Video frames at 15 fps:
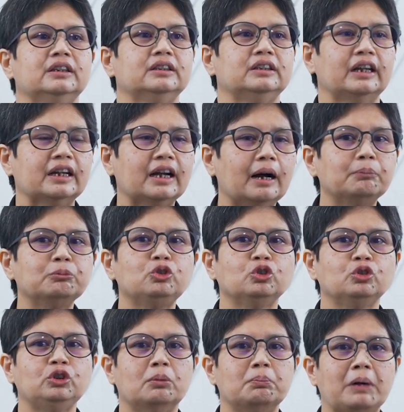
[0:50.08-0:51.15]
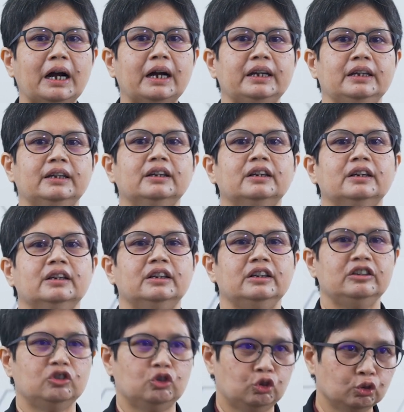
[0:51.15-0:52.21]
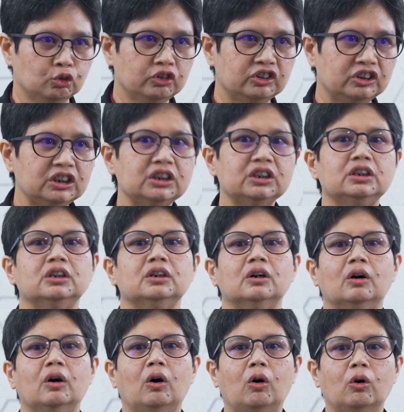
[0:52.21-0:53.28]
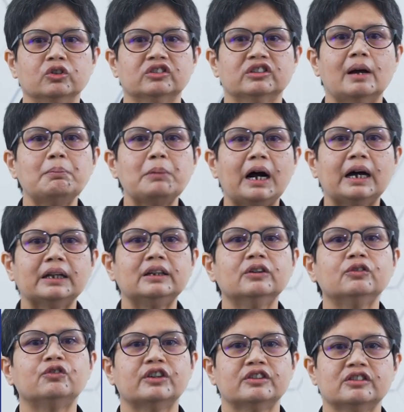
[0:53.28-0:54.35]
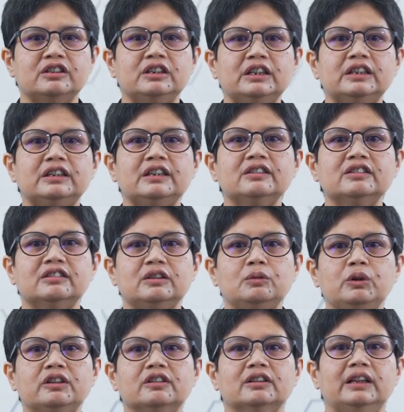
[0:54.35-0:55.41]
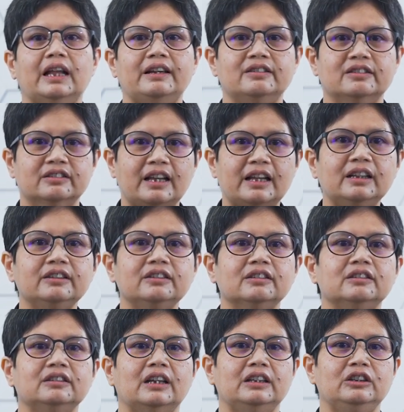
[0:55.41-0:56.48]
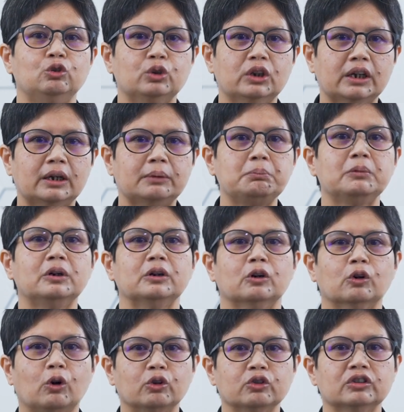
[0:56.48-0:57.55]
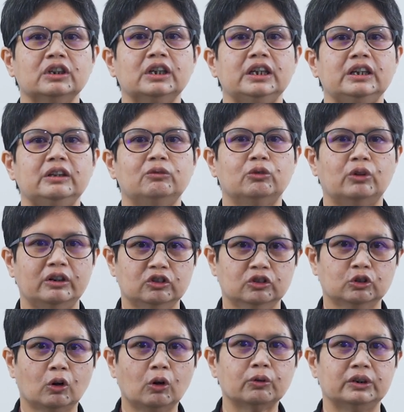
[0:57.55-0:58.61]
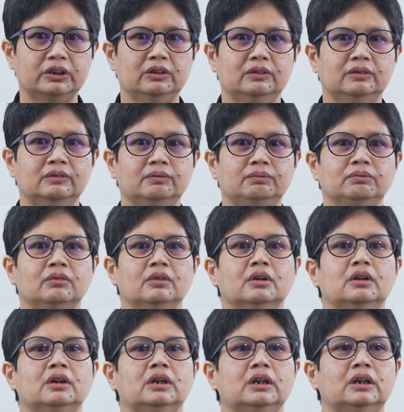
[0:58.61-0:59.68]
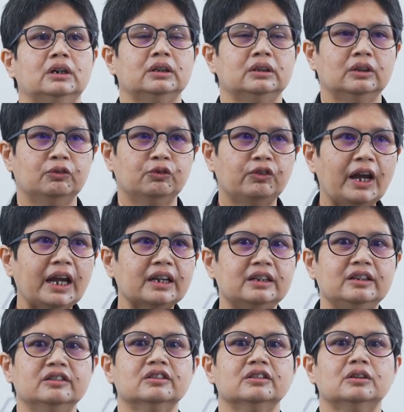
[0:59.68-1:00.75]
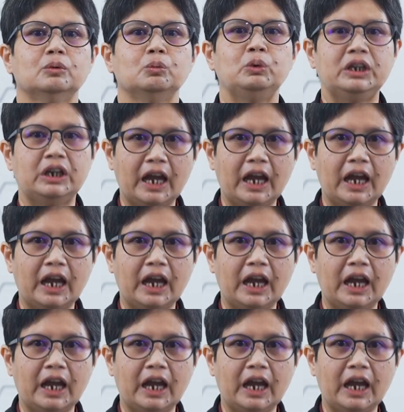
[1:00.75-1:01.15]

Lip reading: that comes to your mind is sushi or some other fascinating seaweeds like salad that you come across in restaurants. The fact is, we